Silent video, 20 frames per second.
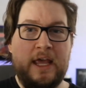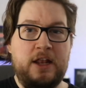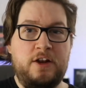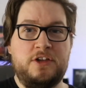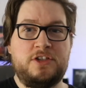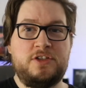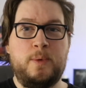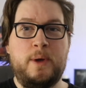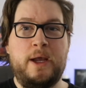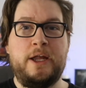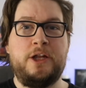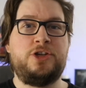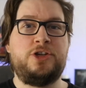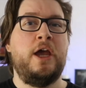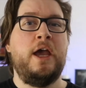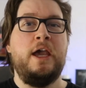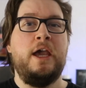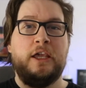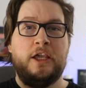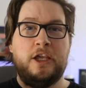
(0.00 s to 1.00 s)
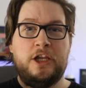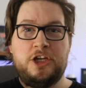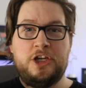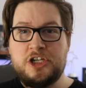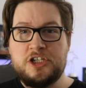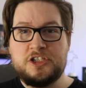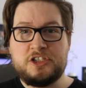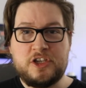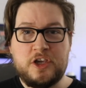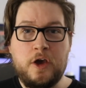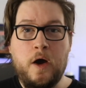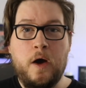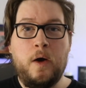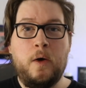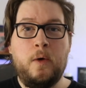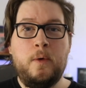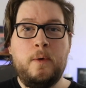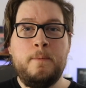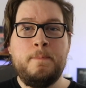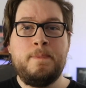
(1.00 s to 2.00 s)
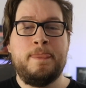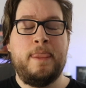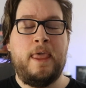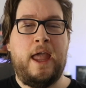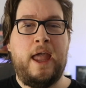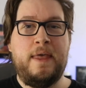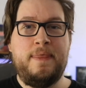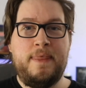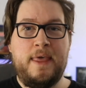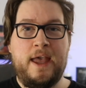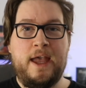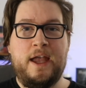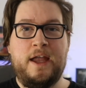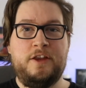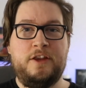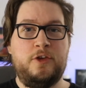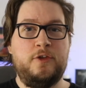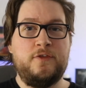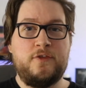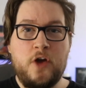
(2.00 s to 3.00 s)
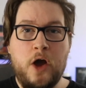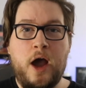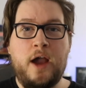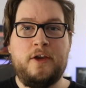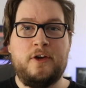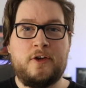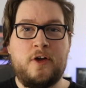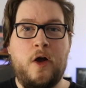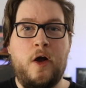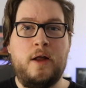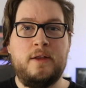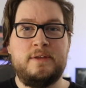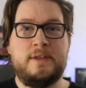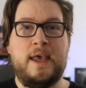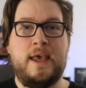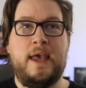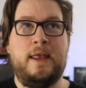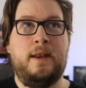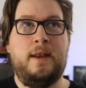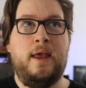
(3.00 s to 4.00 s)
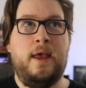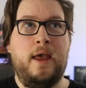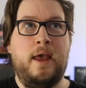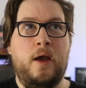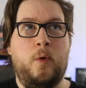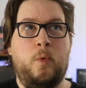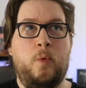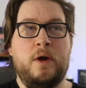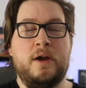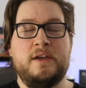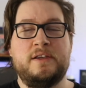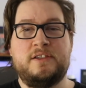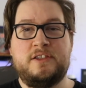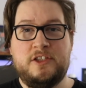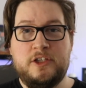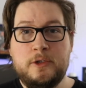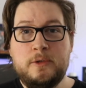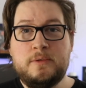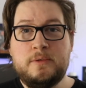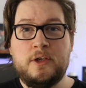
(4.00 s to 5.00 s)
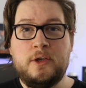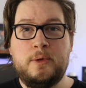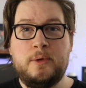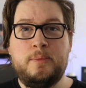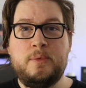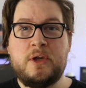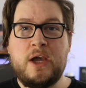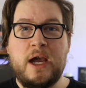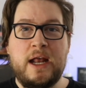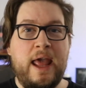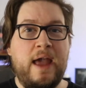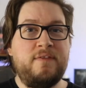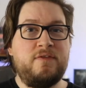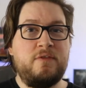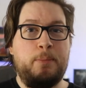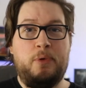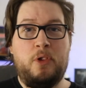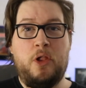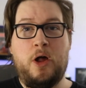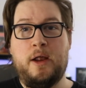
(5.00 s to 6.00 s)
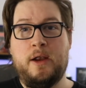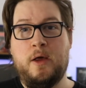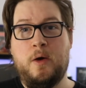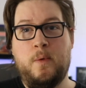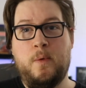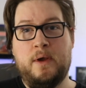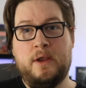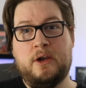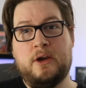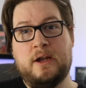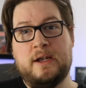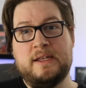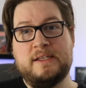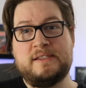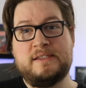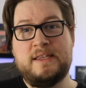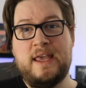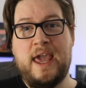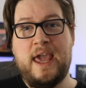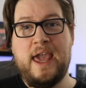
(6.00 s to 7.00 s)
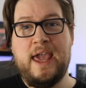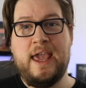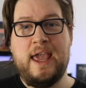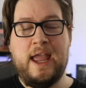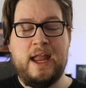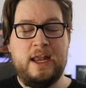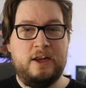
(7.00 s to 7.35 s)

a switch, you just go. and then you've got your content. Whereas YouTube, you kind of have to plot out what you're gonna say, and you